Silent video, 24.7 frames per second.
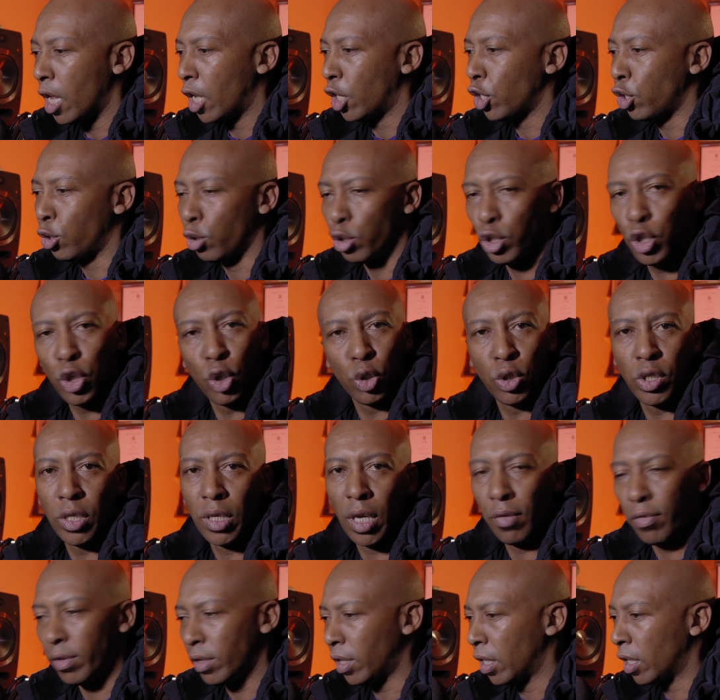You're shooting,
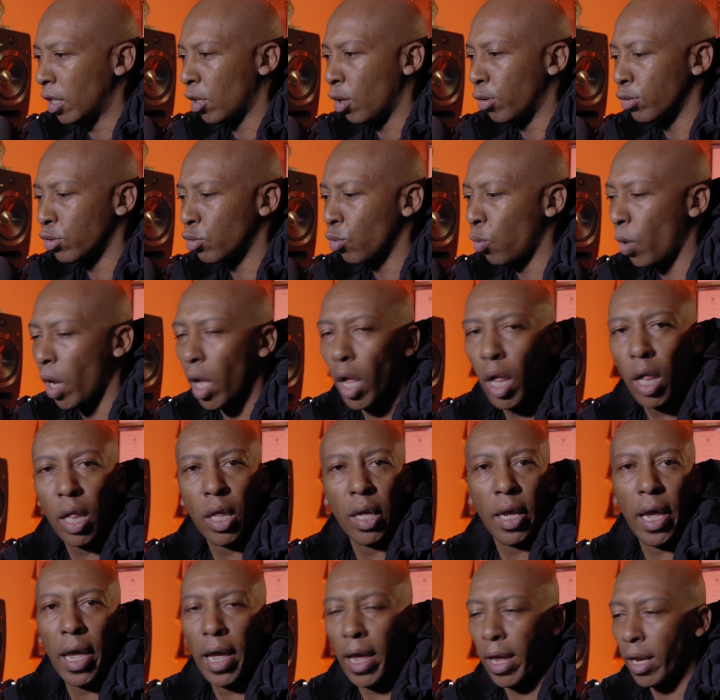everything goes well,
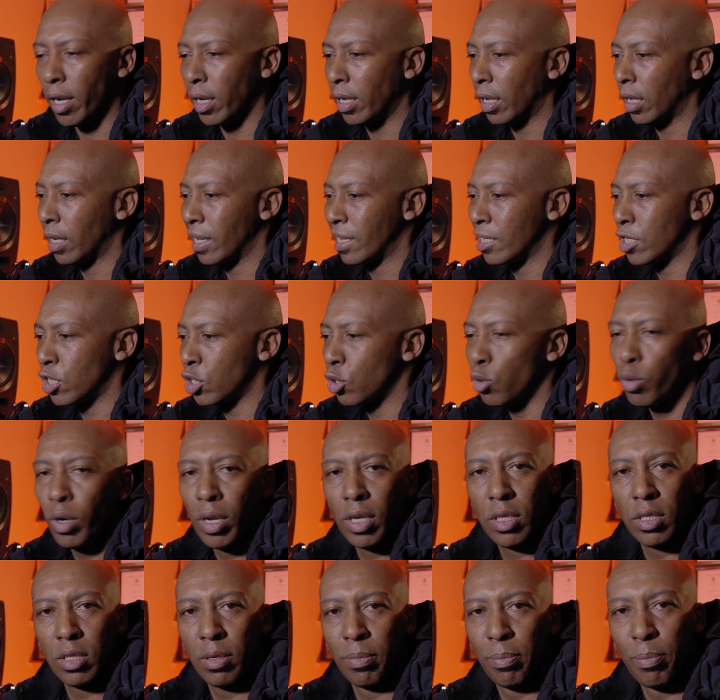and as soon
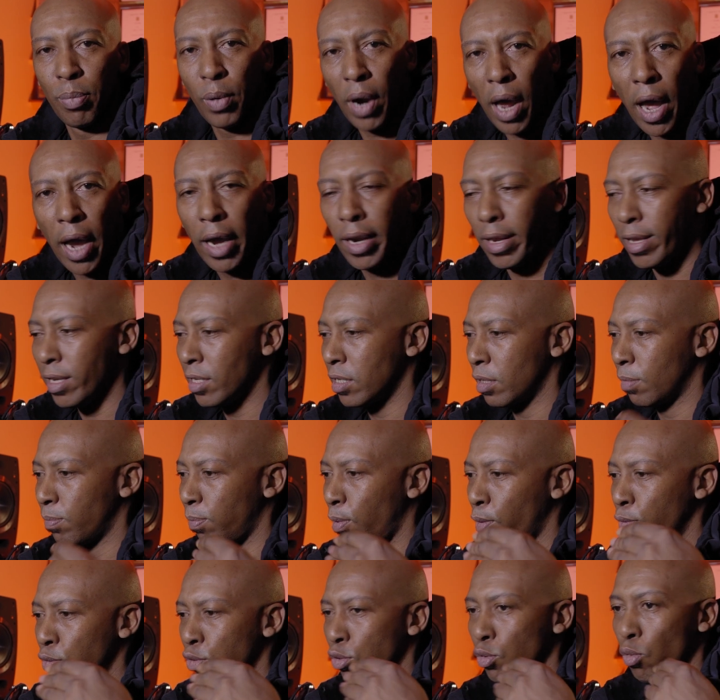as the bride is
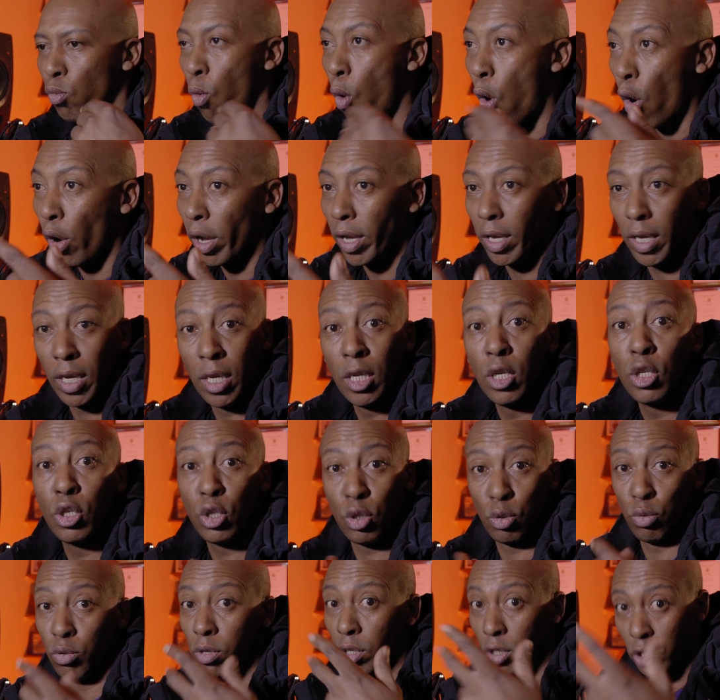supposed to walk
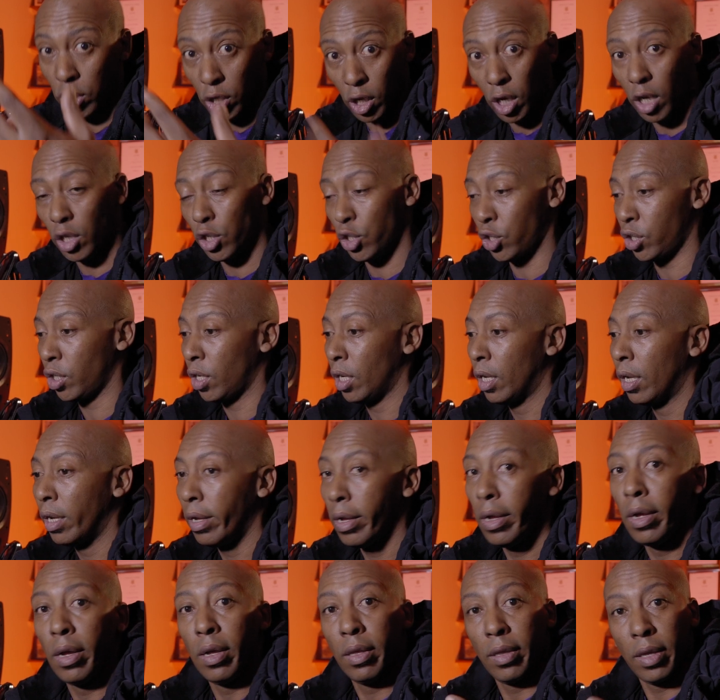into the church,
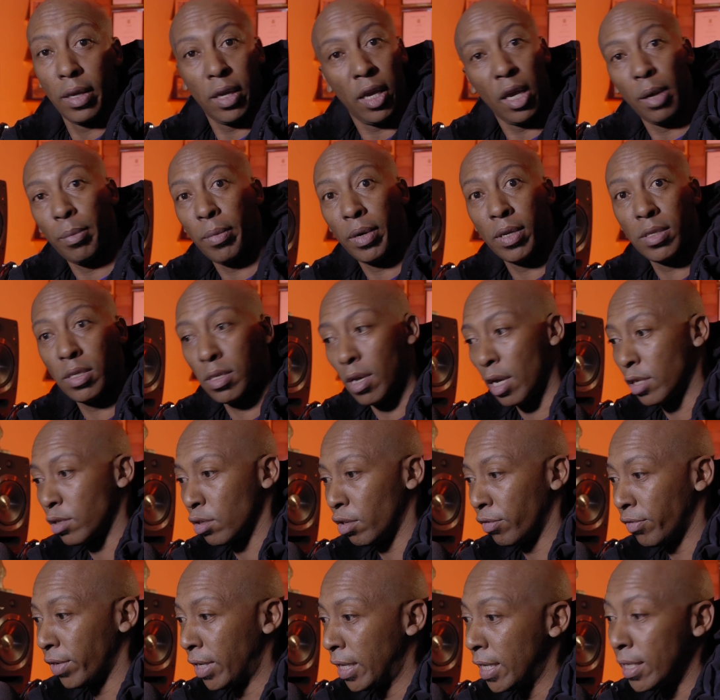the camera starts
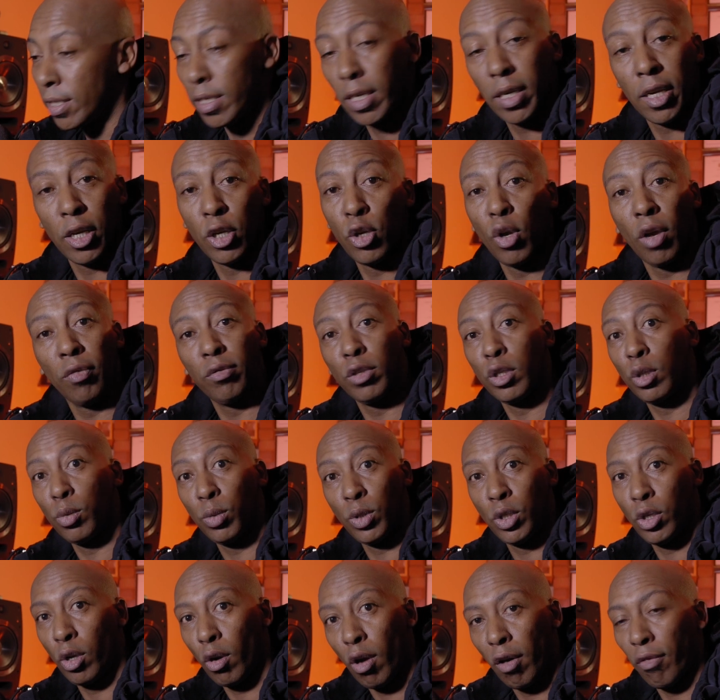overheating and you have to
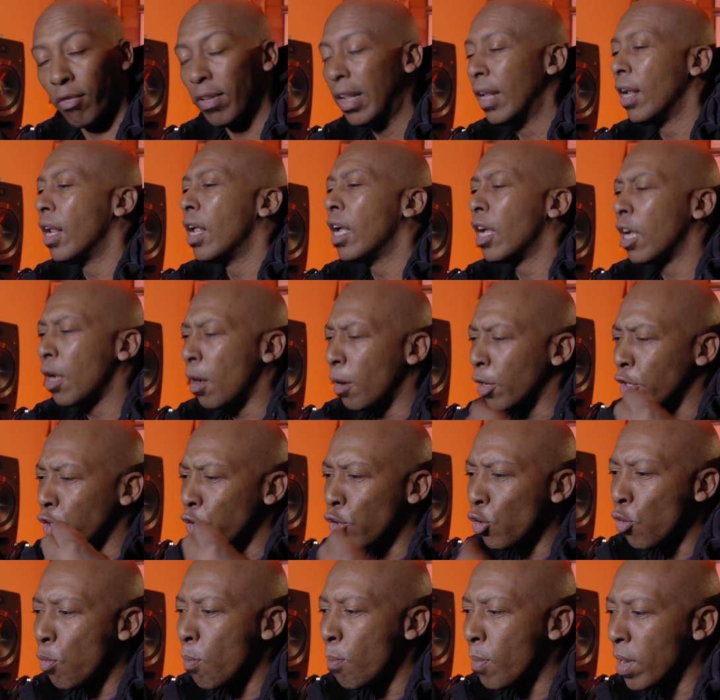switch it off.
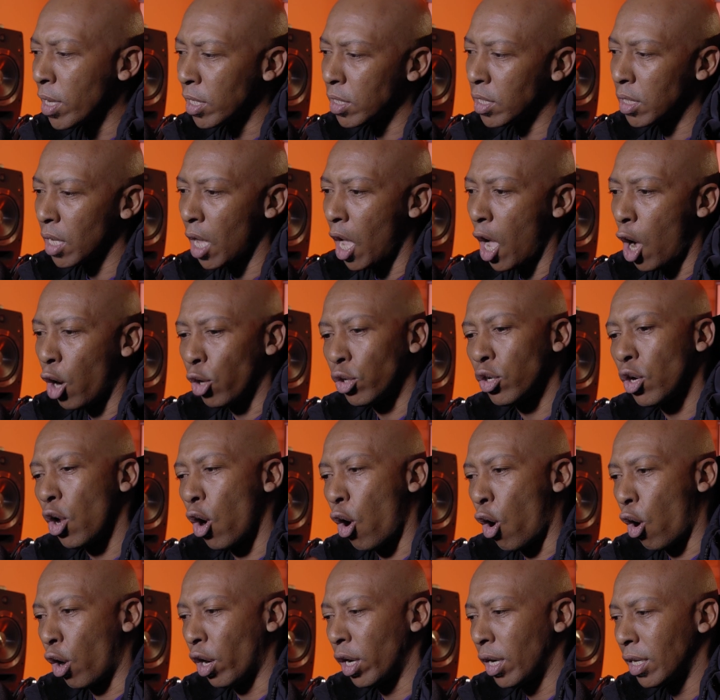You miss out
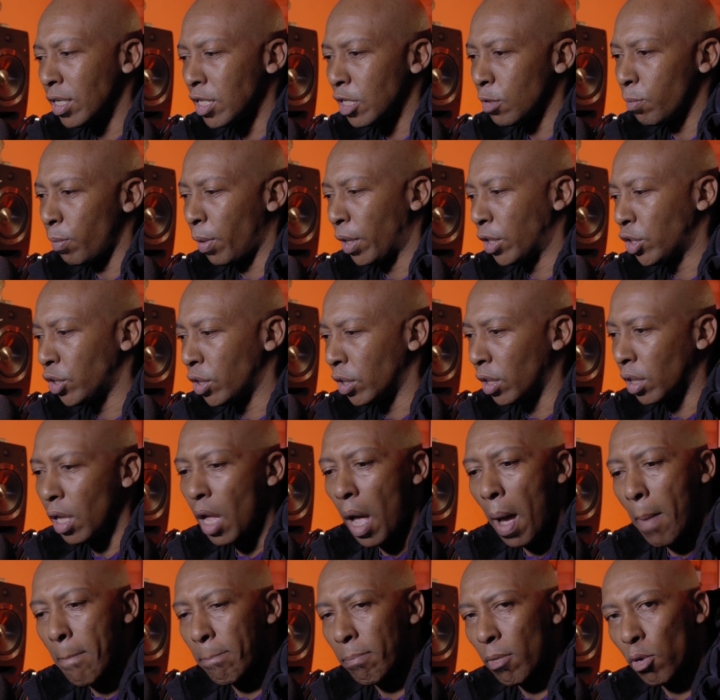on special
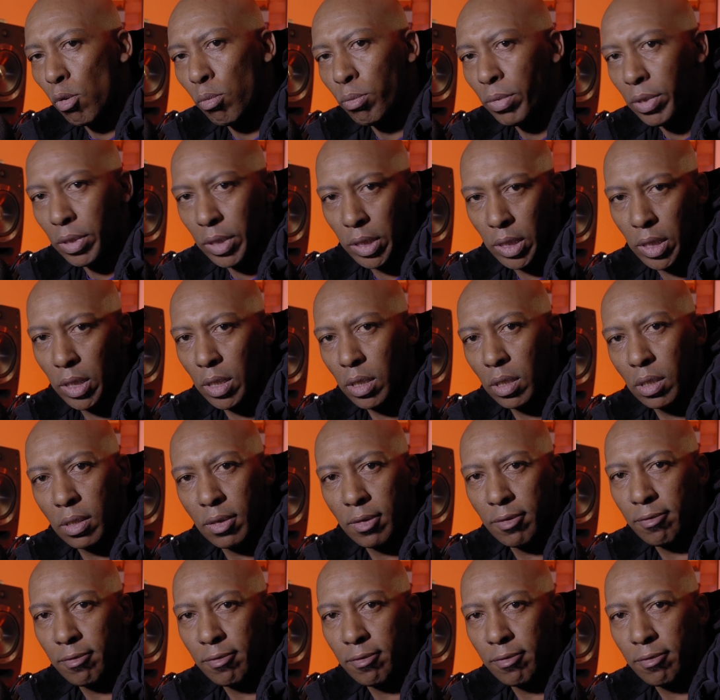moments.